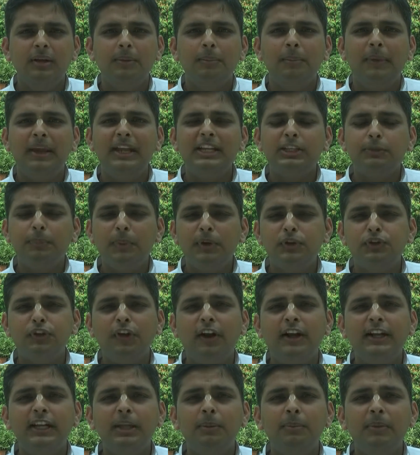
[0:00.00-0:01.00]
Means
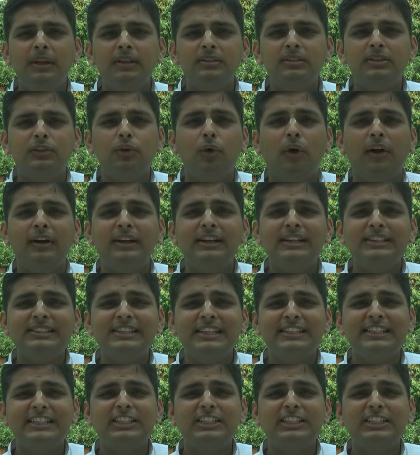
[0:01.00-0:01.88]
spirituality means to understand